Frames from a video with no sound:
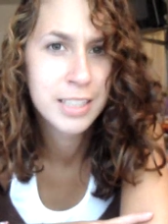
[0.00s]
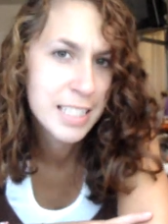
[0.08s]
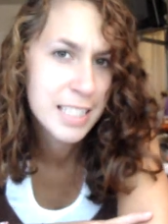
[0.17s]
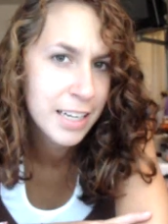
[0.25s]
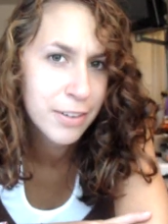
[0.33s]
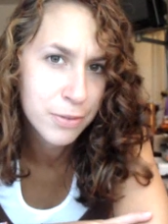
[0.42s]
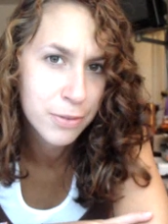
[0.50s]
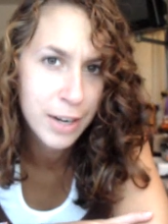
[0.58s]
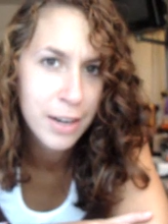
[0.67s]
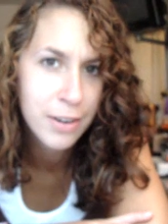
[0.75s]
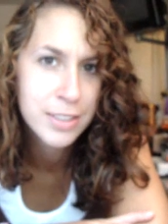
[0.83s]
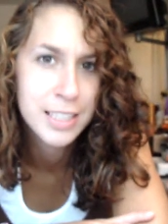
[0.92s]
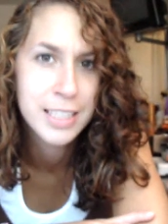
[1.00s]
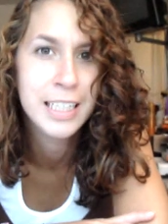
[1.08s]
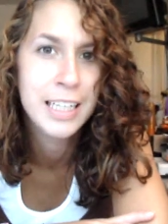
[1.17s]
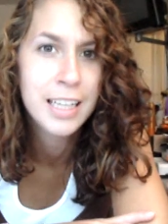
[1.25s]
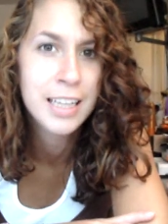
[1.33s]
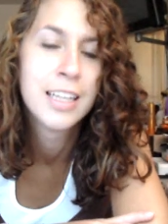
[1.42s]
Does he have round
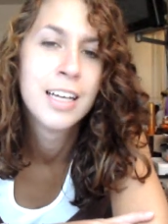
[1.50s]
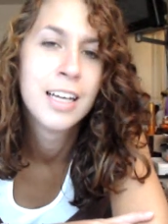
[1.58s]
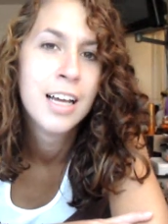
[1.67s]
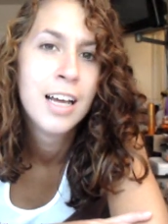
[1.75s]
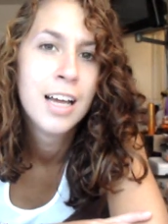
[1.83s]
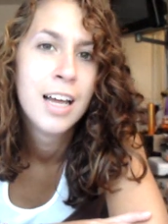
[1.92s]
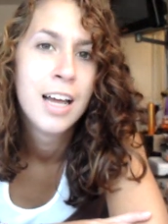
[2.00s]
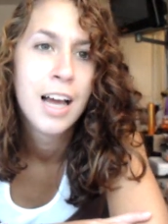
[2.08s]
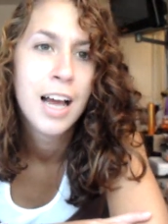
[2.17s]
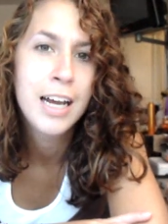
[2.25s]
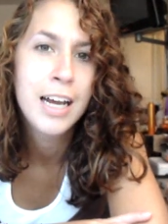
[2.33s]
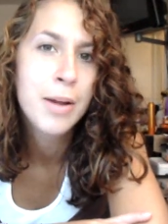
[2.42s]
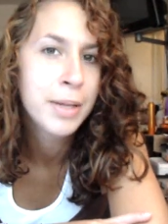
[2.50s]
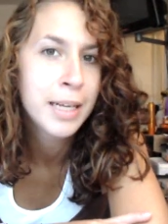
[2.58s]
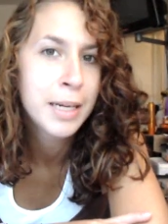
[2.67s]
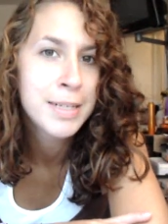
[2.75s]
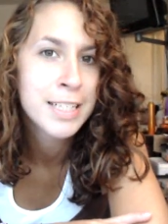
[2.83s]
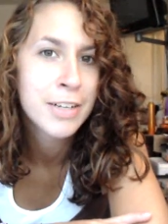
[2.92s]
teeth? And I'm
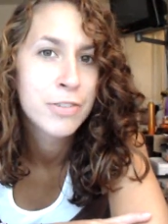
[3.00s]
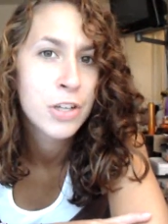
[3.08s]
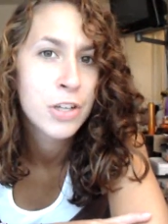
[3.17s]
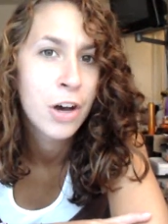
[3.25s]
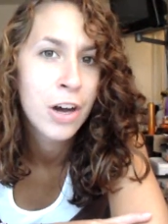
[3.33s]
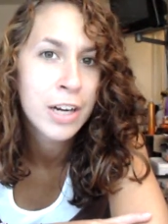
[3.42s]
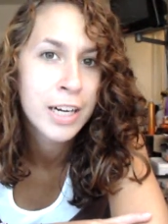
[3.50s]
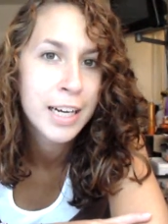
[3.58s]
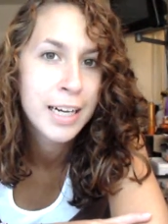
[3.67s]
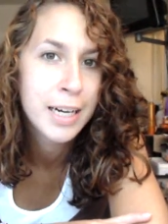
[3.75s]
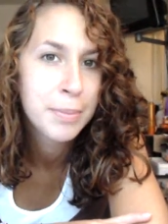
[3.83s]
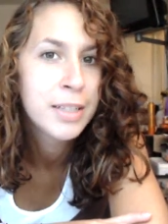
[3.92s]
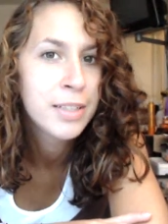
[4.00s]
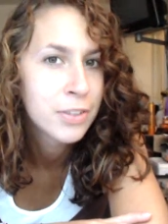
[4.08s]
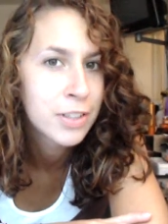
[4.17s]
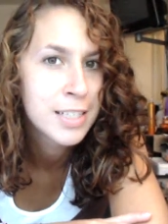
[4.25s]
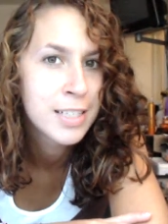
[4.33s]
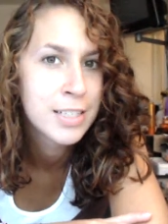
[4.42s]
looking at myself talk, and I'm a
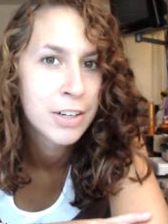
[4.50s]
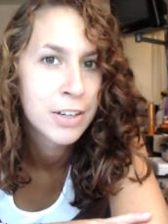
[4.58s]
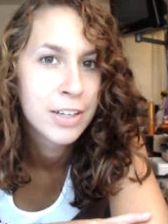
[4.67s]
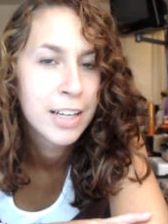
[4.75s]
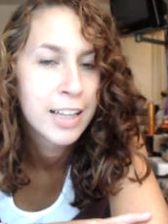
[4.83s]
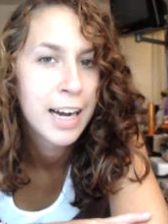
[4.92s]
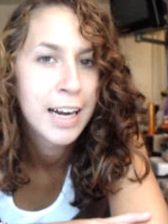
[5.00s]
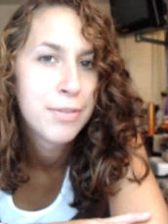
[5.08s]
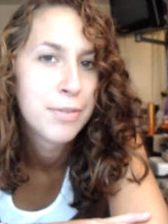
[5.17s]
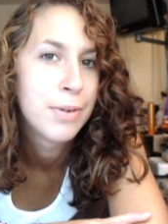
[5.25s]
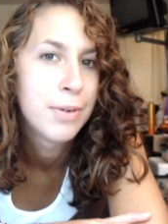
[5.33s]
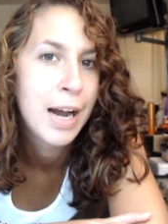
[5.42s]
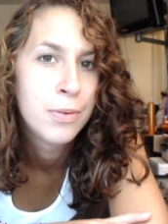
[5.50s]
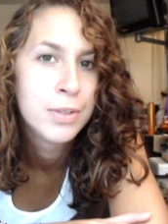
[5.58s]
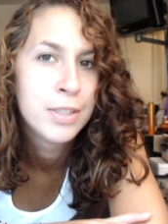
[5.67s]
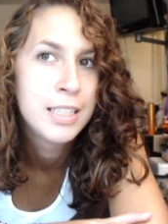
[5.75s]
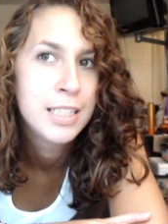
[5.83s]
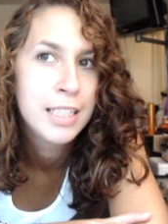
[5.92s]
little concerned that I have
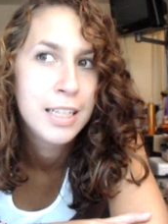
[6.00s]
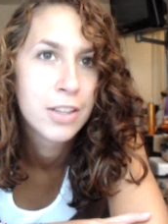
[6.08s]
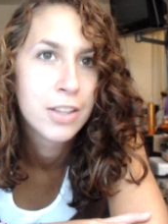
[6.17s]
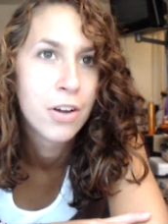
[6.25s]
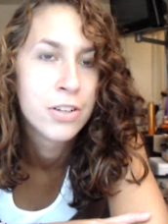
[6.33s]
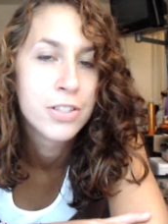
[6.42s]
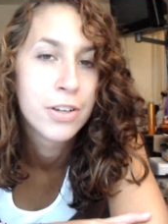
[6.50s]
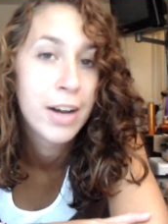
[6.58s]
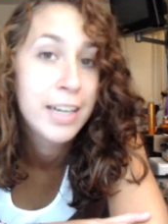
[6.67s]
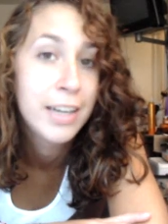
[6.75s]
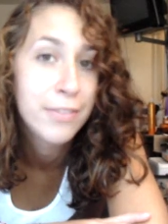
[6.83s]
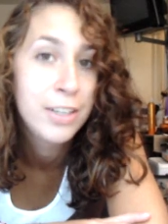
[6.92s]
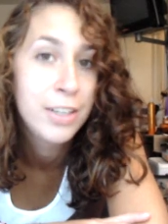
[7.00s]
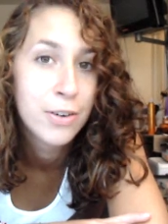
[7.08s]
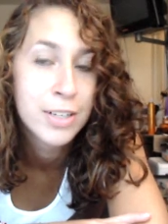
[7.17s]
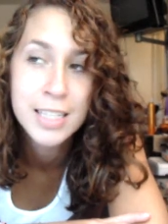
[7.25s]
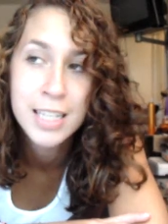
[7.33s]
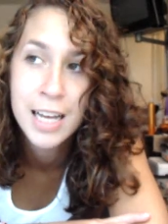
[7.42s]
round teeth also. I never
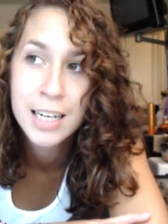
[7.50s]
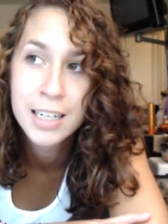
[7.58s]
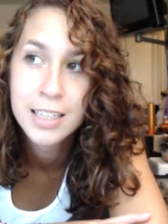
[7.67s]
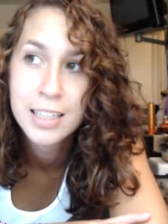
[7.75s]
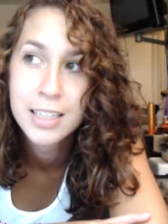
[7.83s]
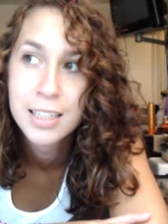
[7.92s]
noticed that.